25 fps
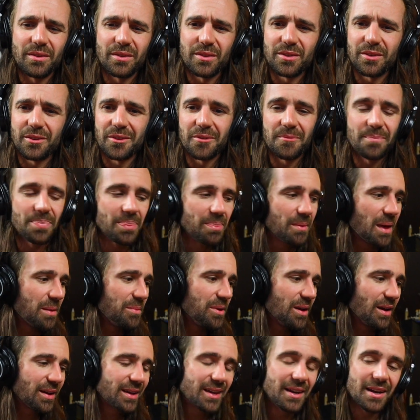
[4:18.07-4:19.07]
so
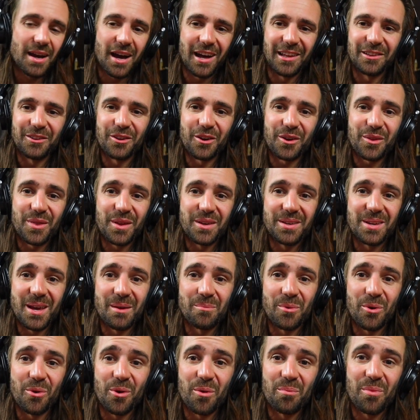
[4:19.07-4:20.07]
maybe I can unlock the
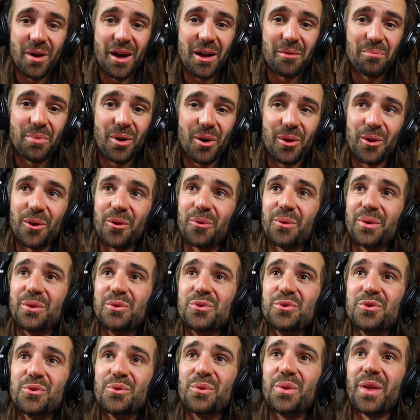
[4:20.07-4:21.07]
demo on my Apollo
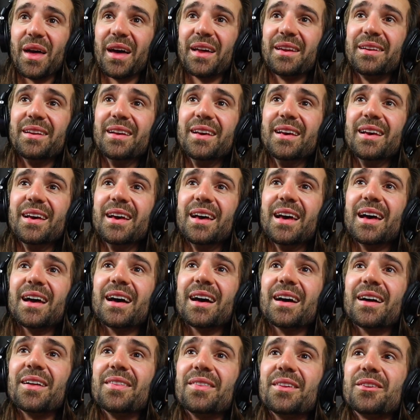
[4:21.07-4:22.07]
and do
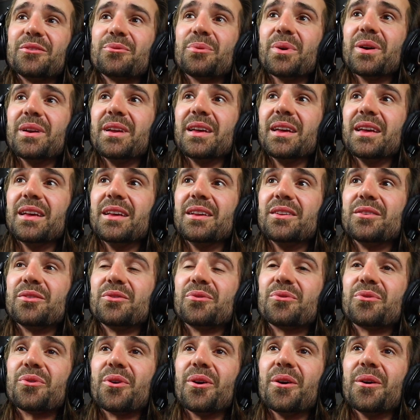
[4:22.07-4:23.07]
that. This one is
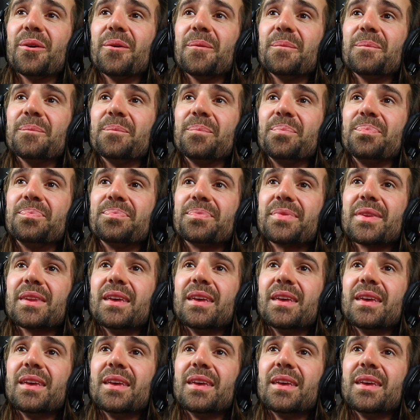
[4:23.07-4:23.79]
from...